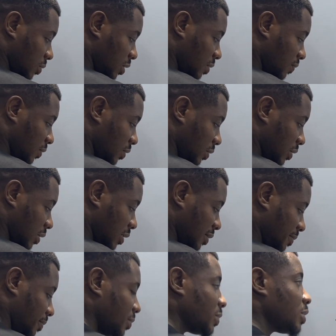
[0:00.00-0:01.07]
give us
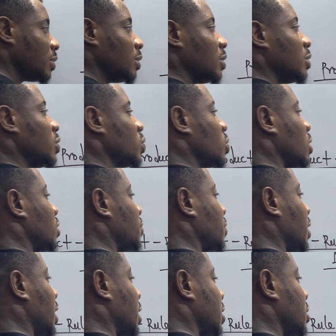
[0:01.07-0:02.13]

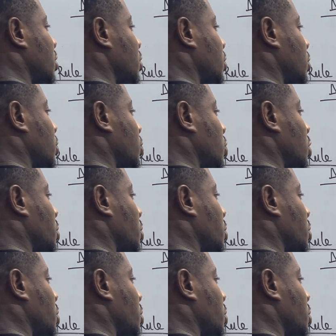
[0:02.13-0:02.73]
12x to the